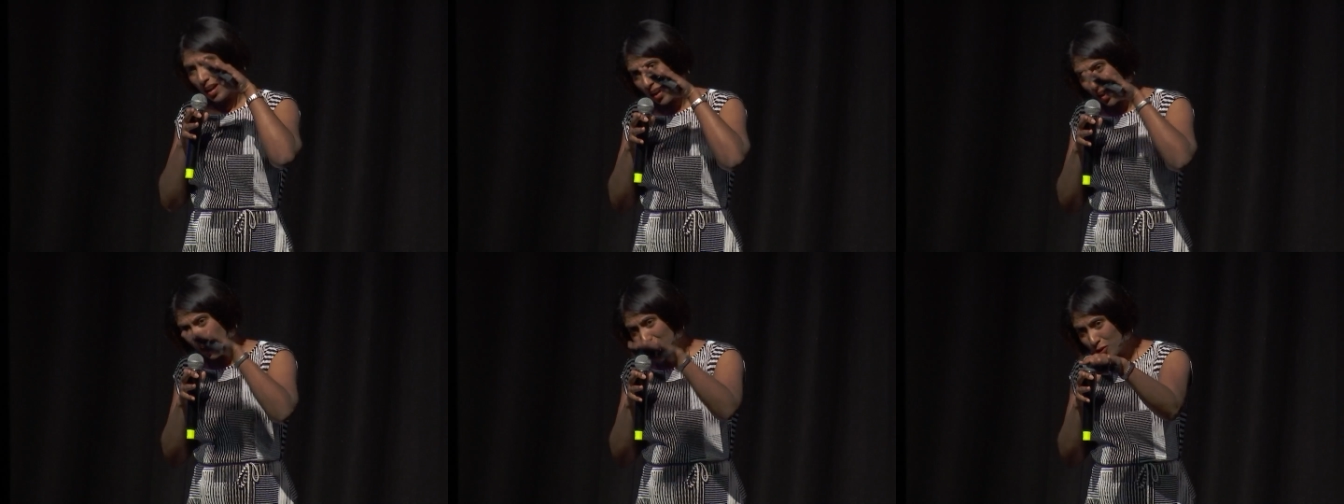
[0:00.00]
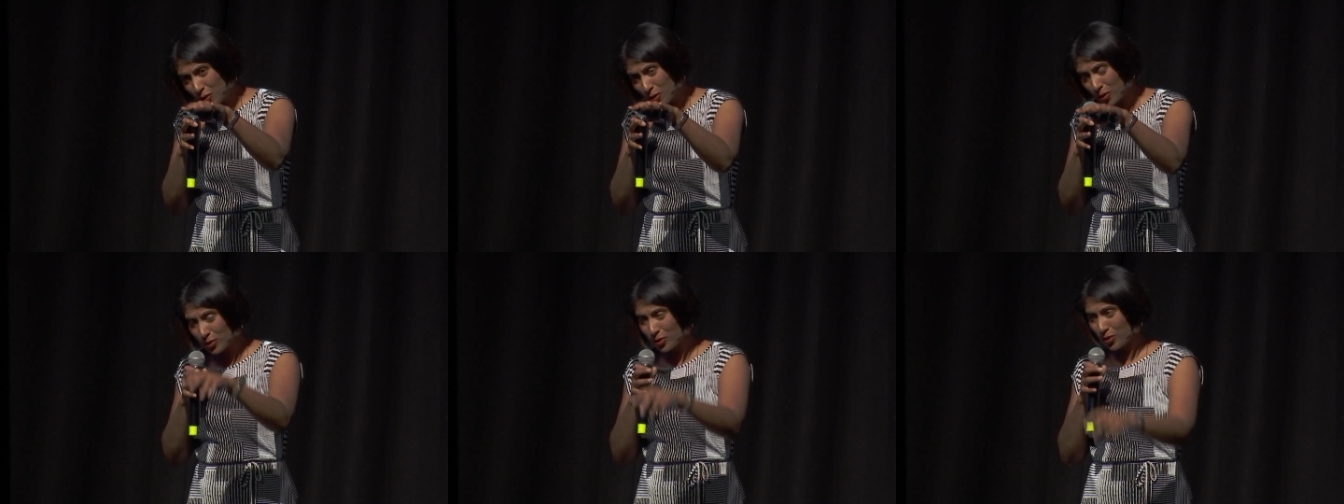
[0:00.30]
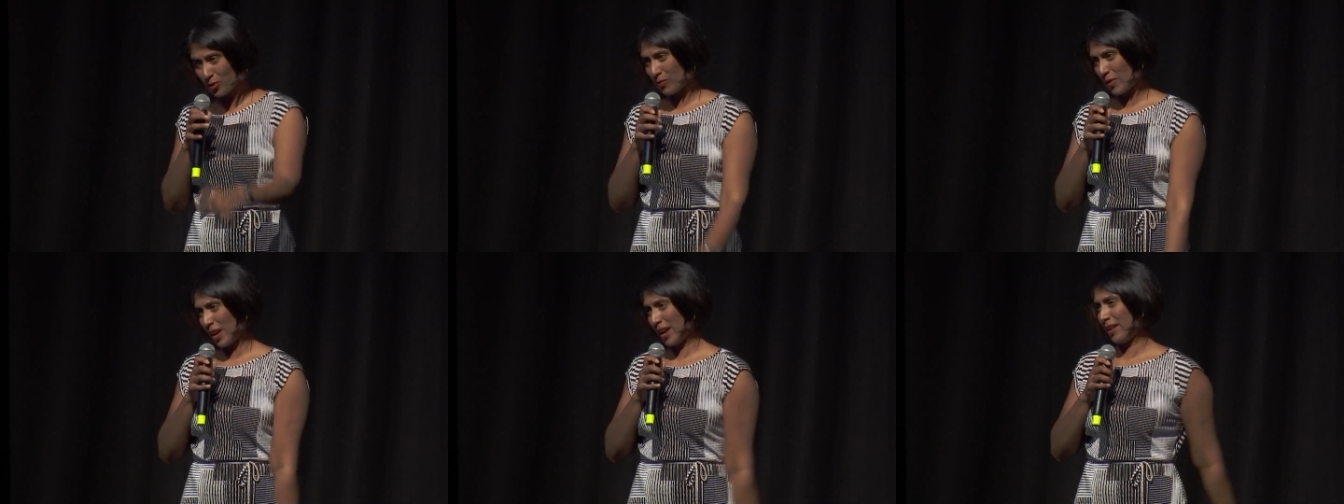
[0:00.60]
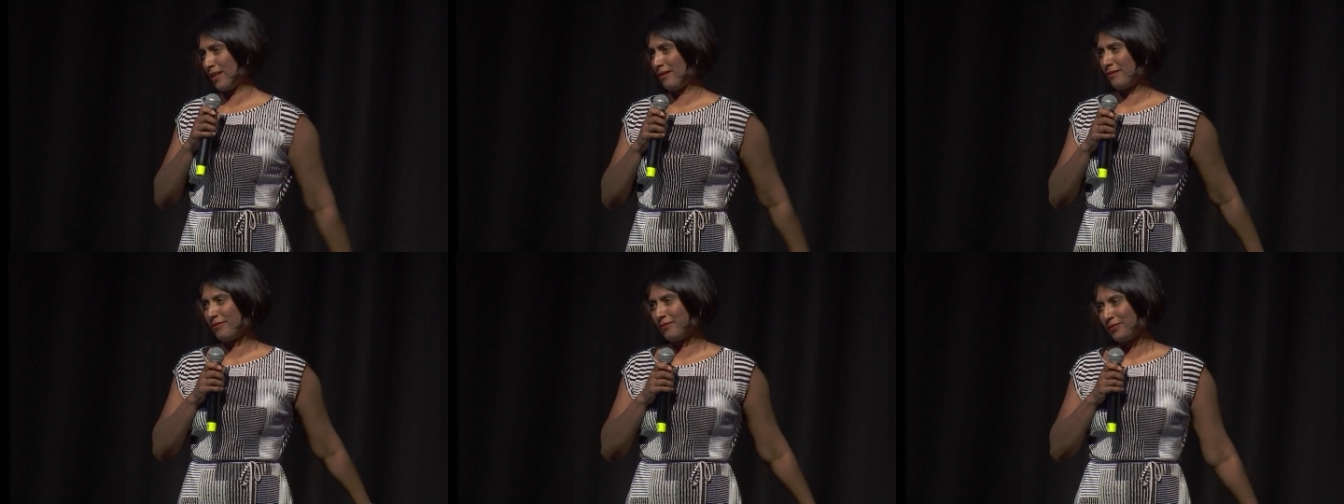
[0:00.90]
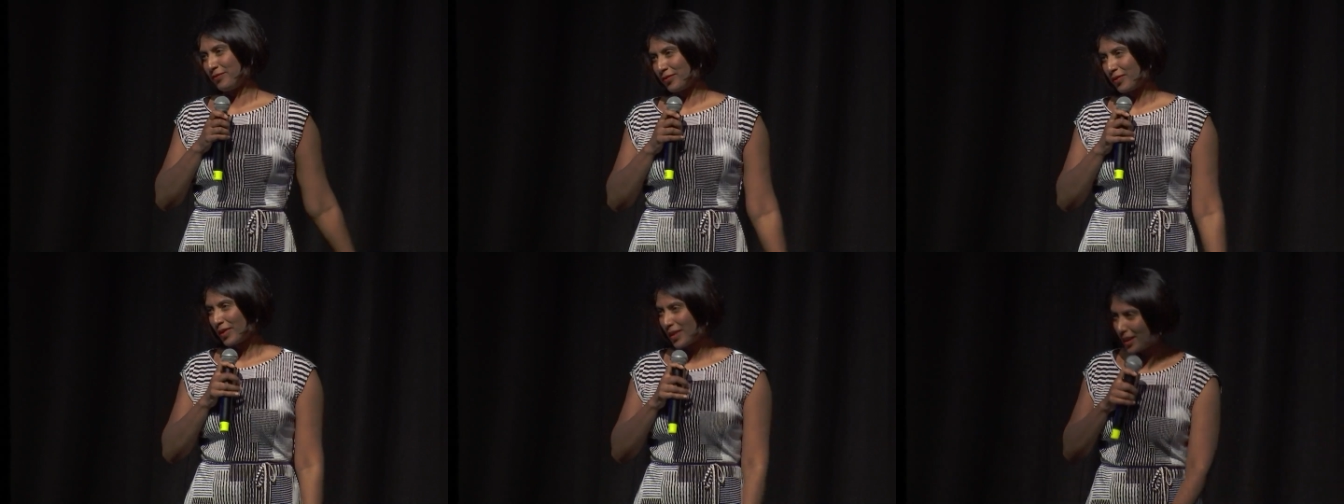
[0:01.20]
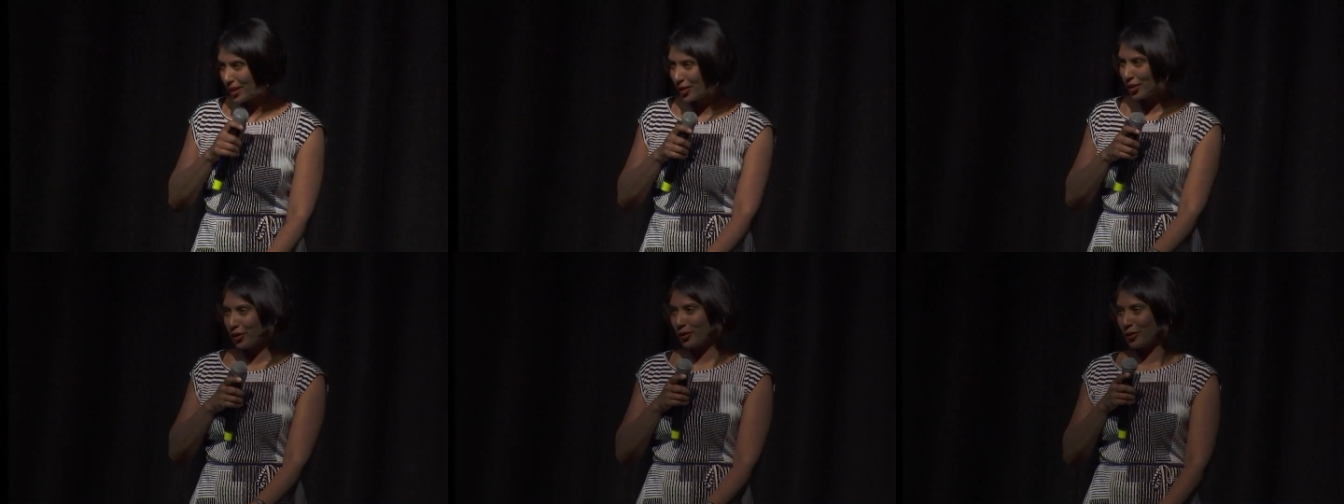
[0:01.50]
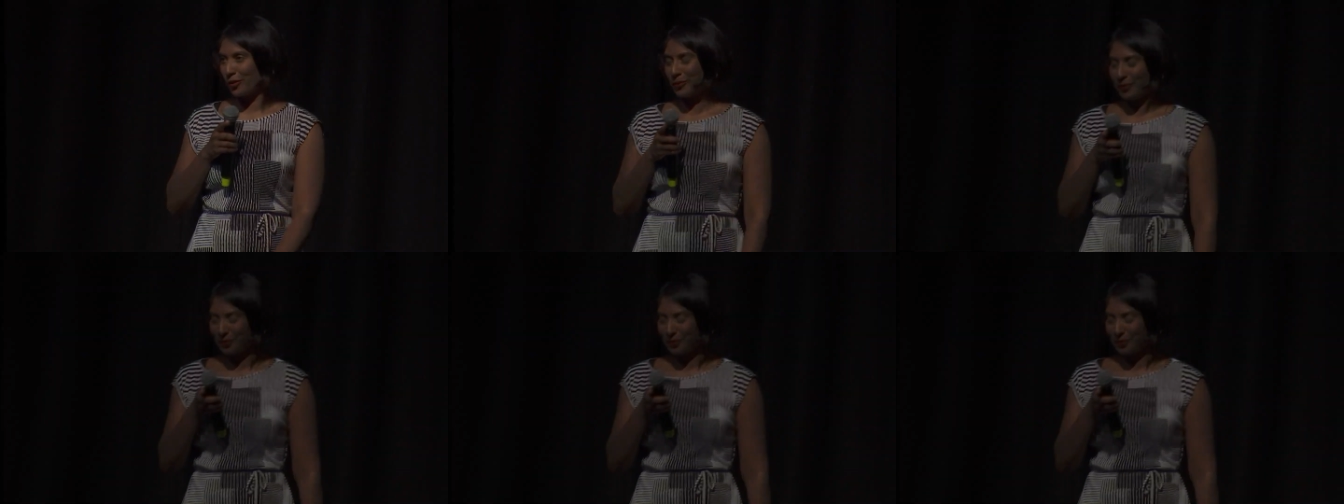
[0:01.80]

in your domain. Thank you.